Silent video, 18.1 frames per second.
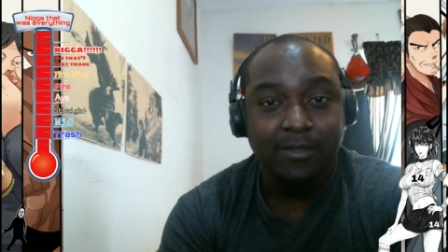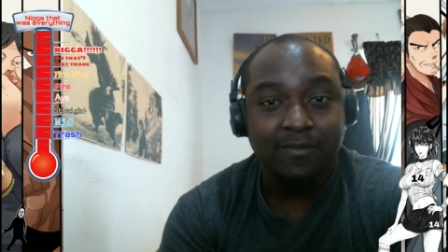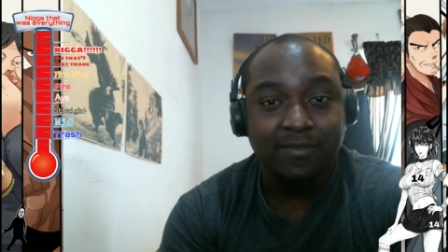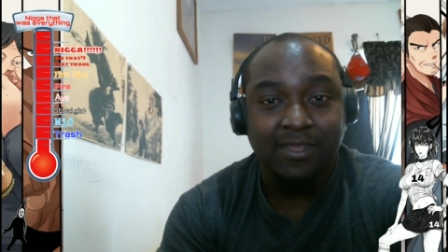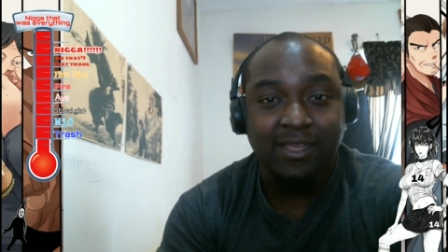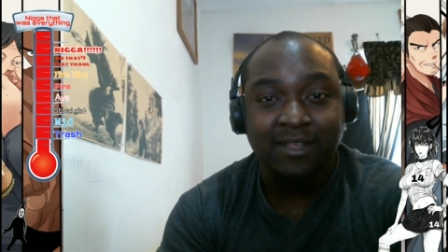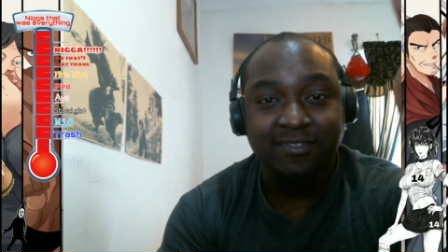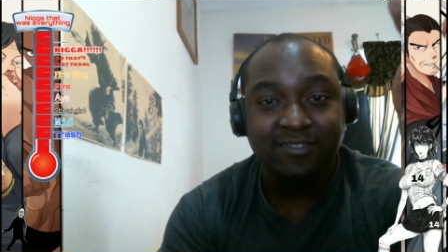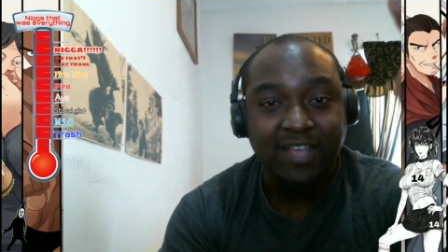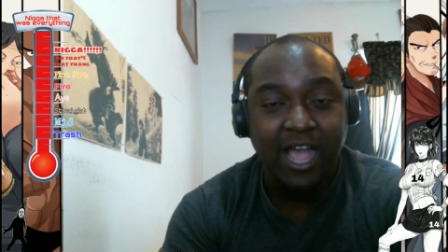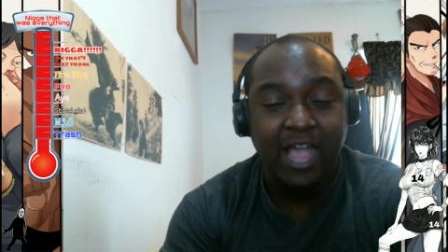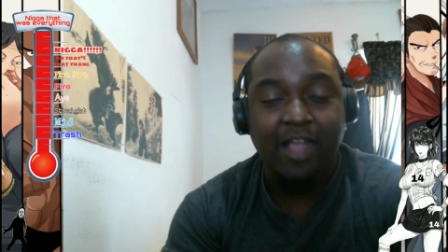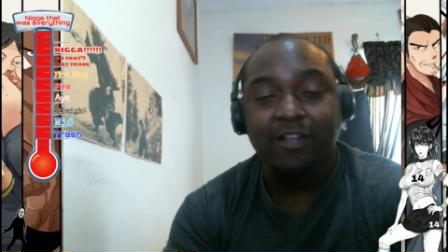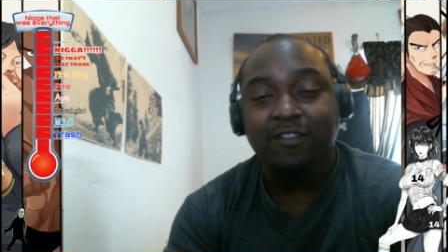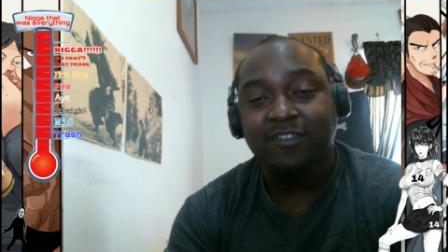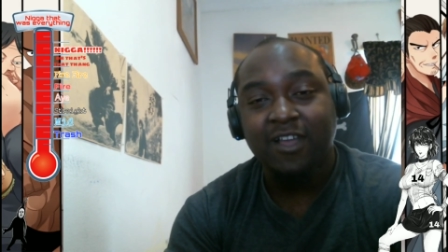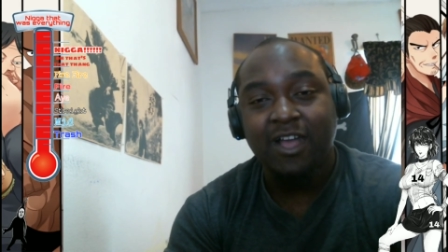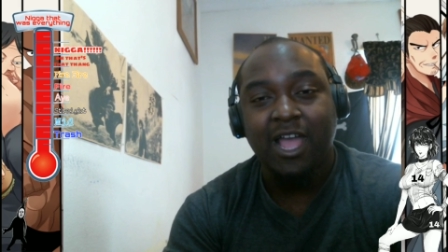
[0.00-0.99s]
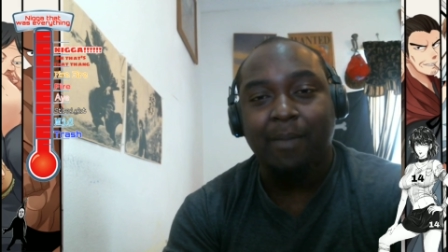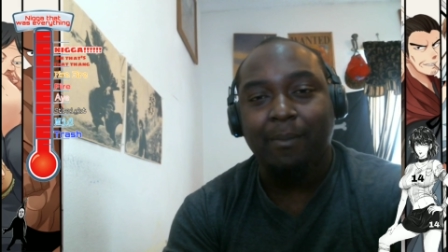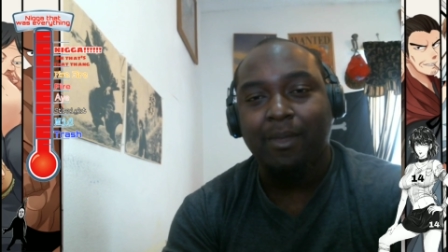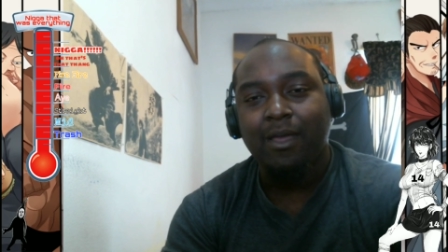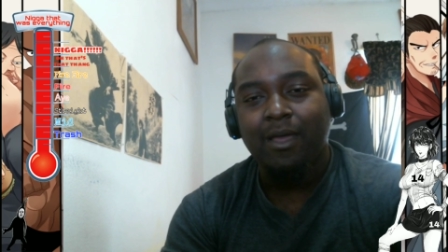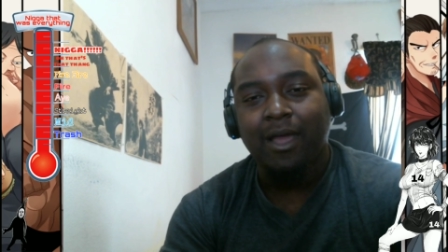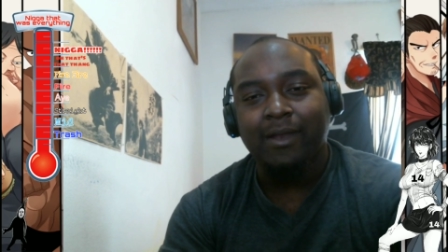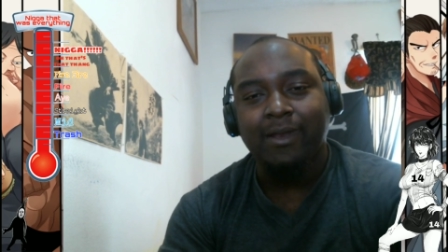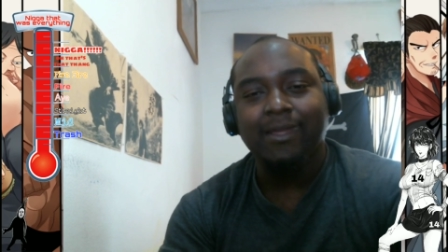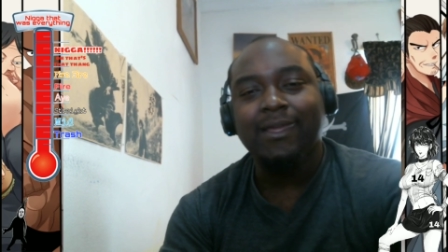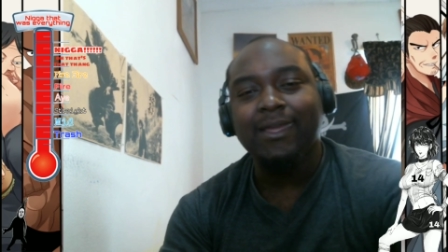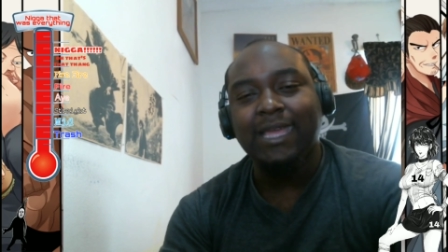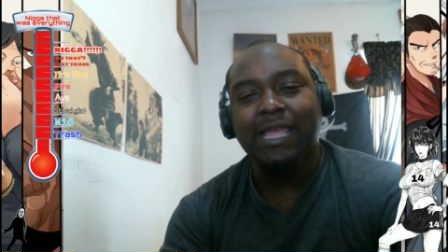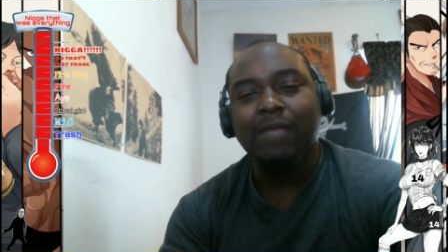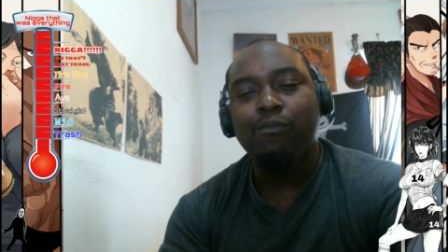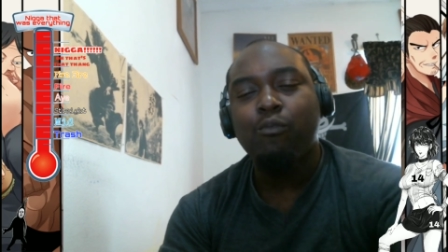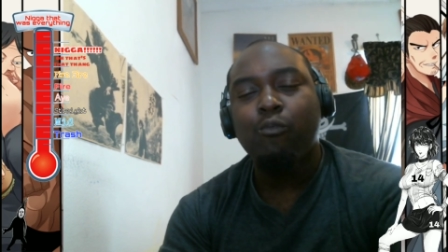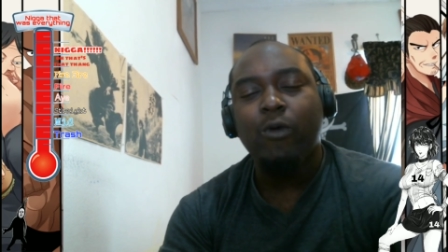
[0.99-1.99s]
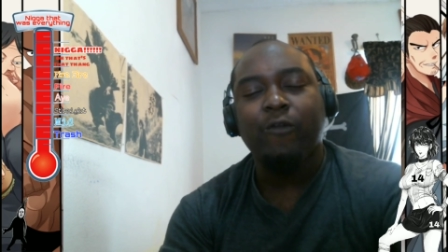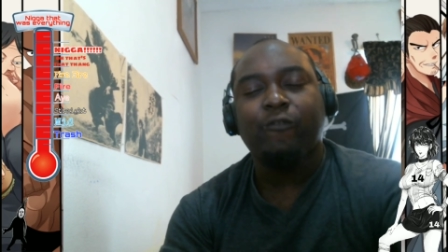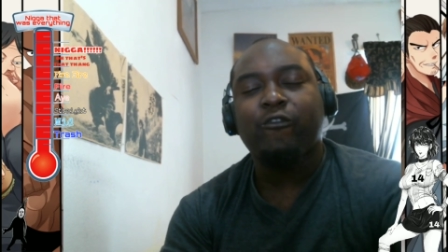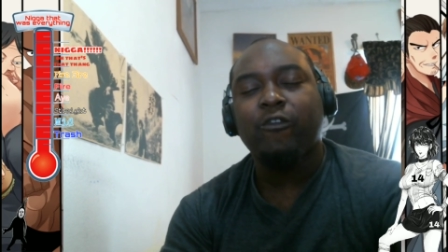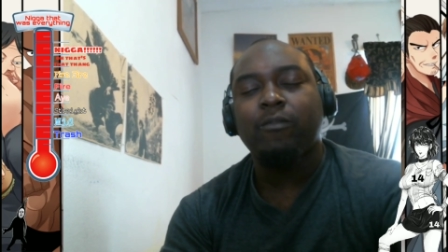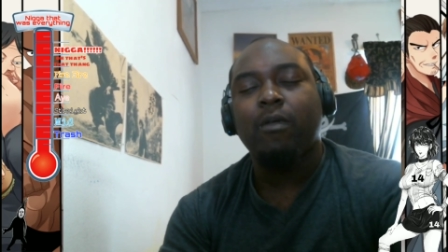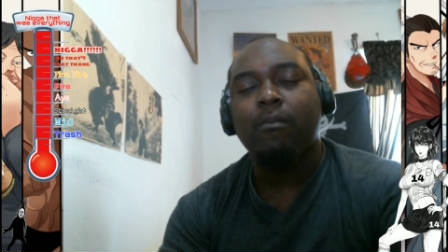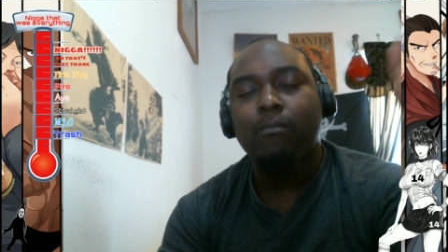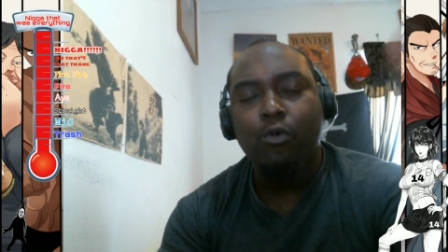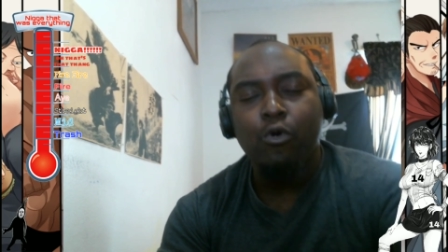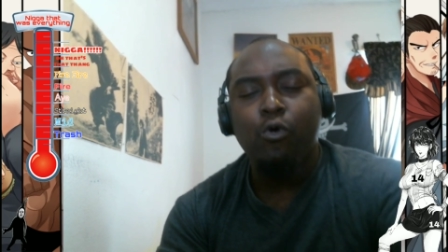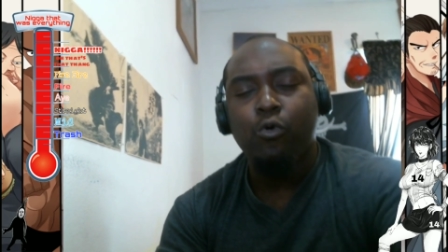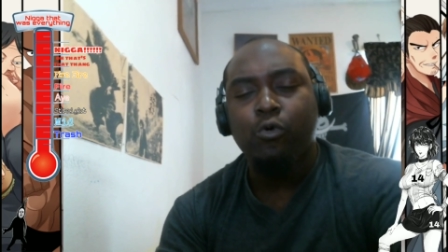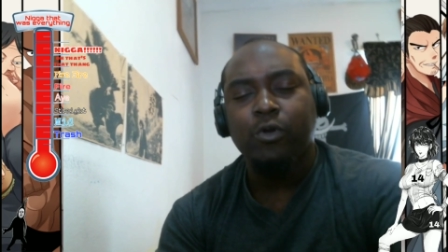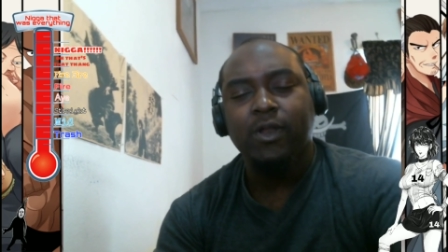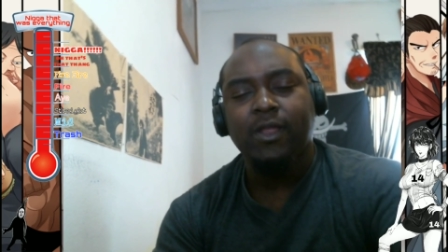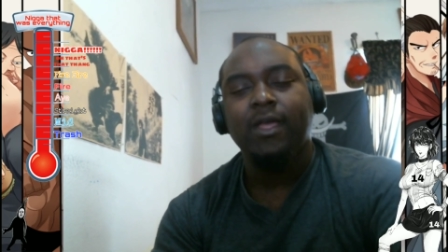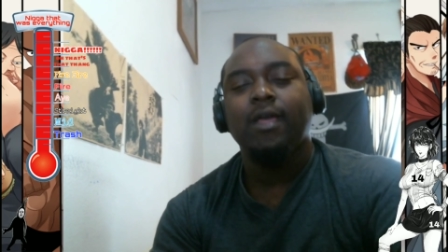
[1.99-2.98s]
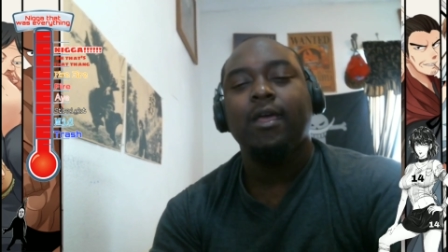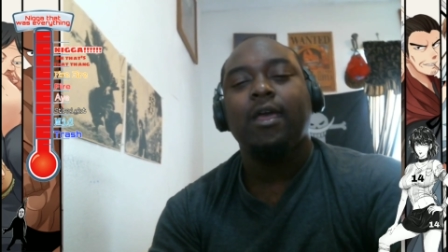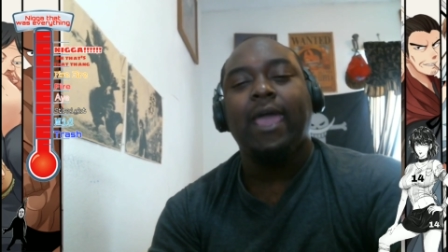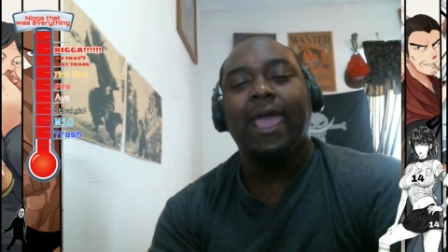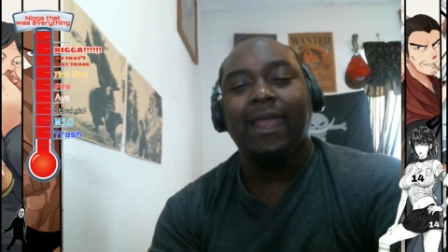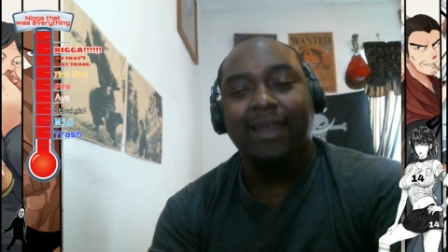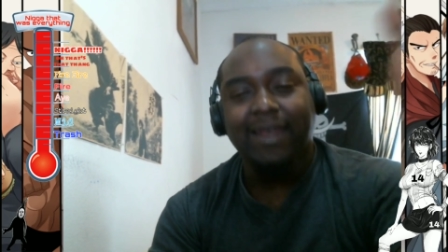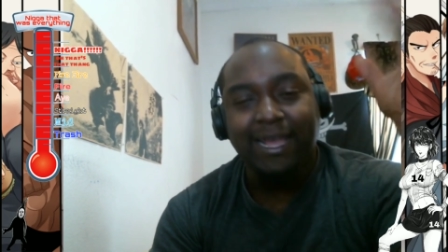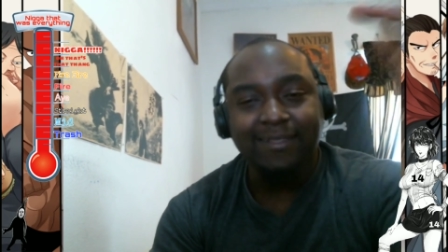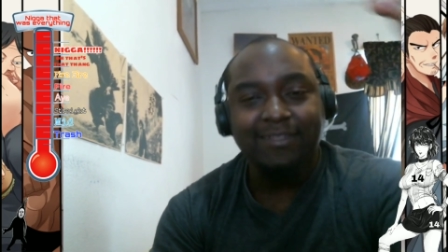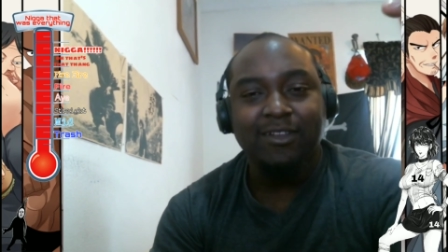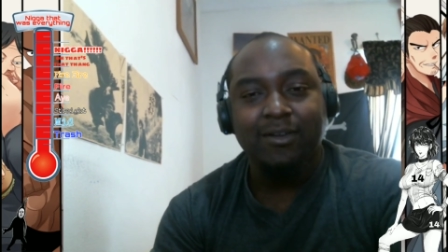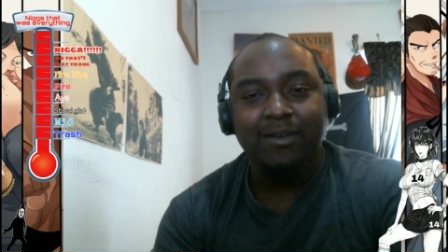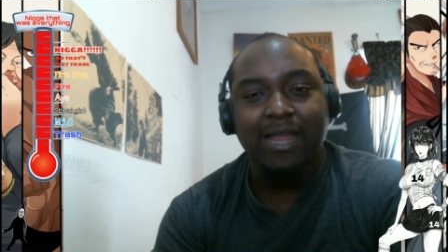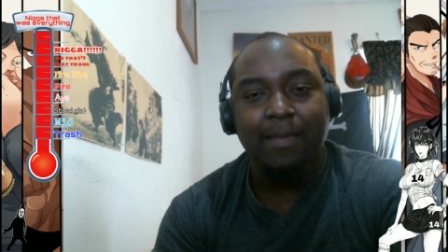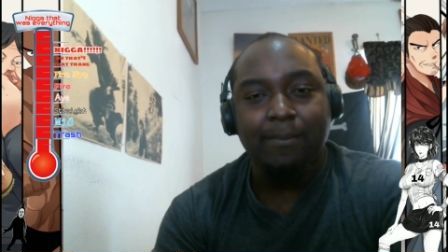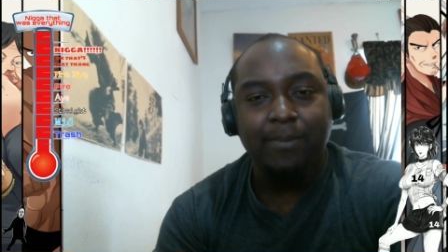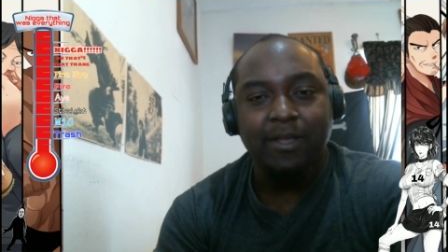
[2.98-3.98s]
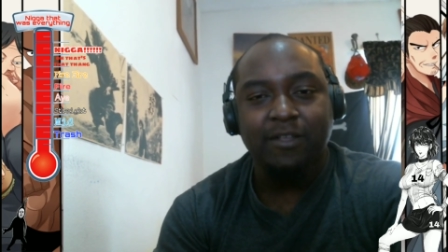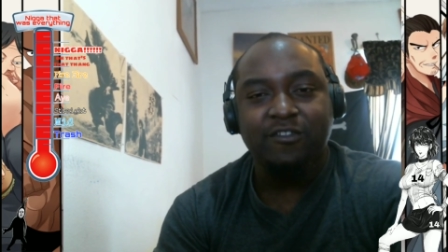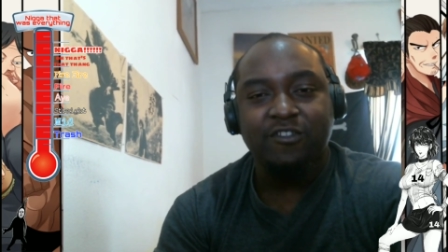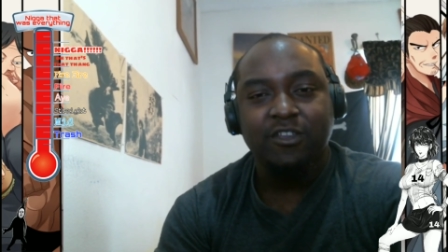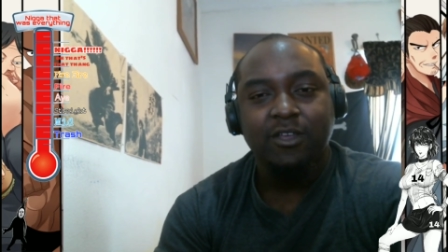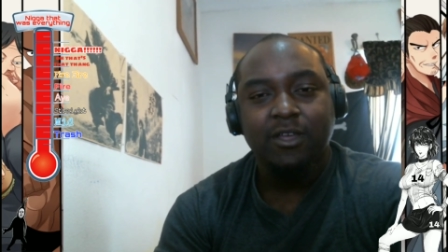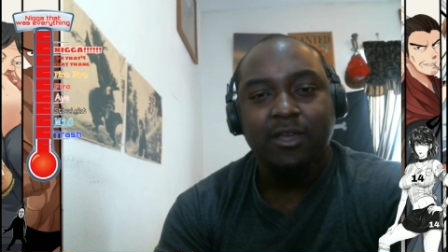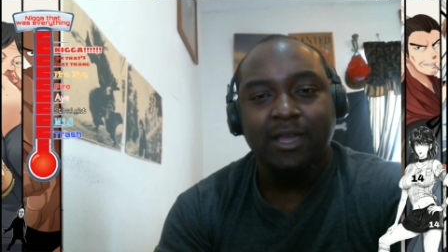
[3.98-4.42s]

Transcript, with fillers: The entire time. And nigga even went from the moon and landed on that bitch.